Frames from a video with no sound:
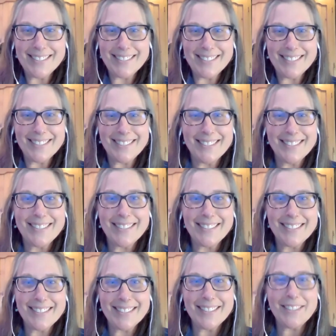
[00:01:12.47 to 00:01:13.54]

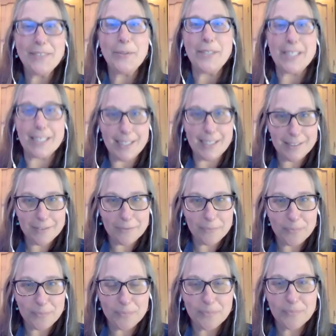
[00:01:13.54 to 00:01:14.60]
safety and all
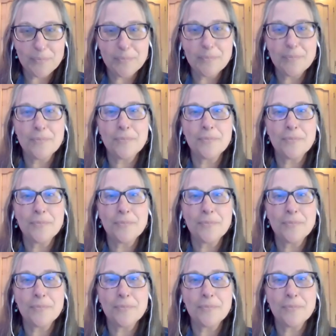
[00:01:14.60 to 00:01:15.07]
kinds of different